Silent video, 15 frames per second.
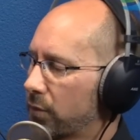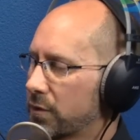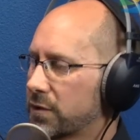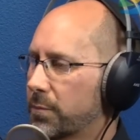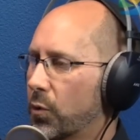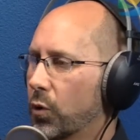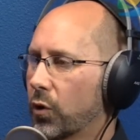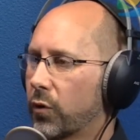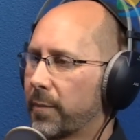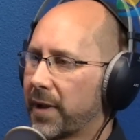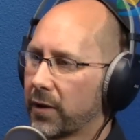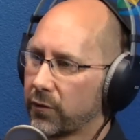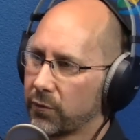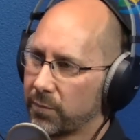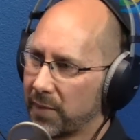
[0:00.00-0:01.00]
a smaller
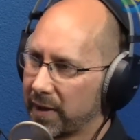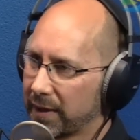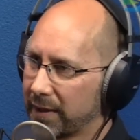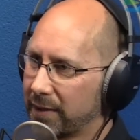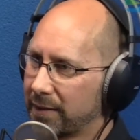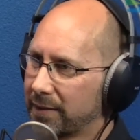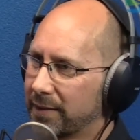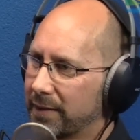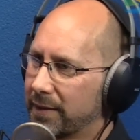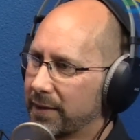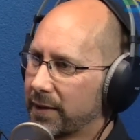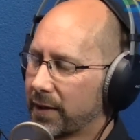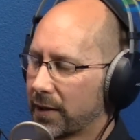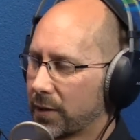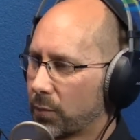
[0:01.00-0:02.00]
amount of money
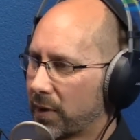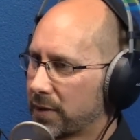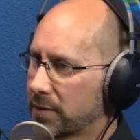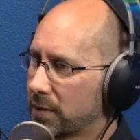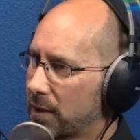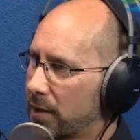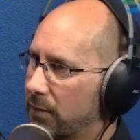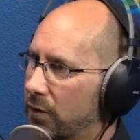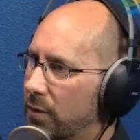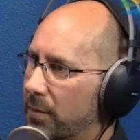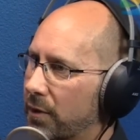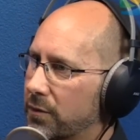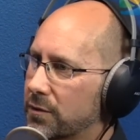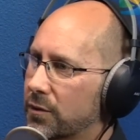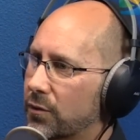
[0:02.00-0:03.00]
are the ones that give you the most